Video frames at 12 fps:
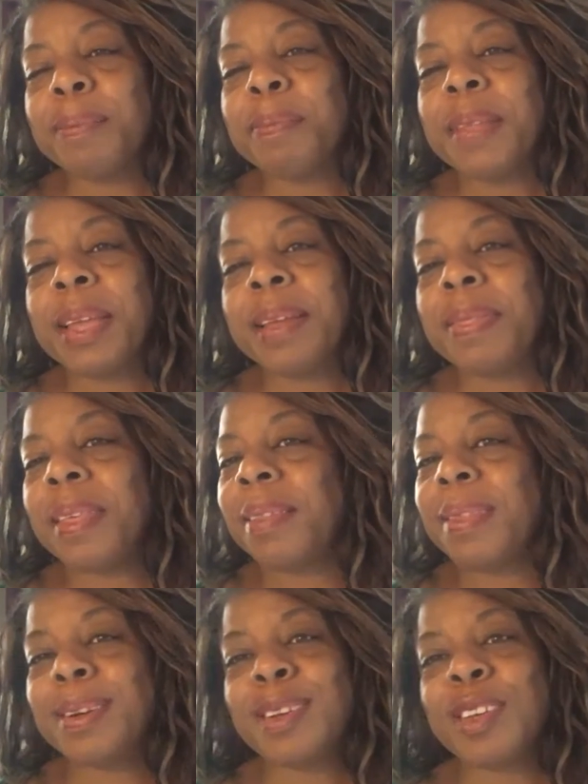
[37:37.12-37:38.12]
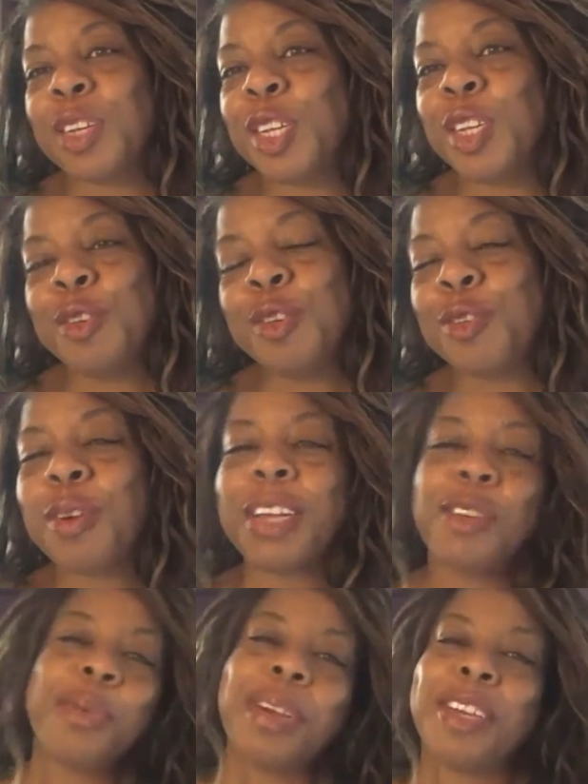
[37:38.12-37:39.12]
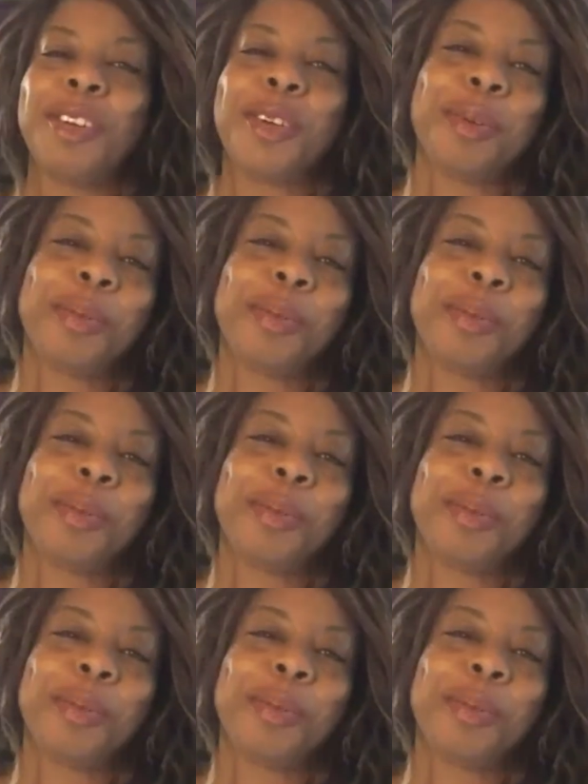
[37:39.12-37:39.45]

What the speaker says: and then there's a huge graduation.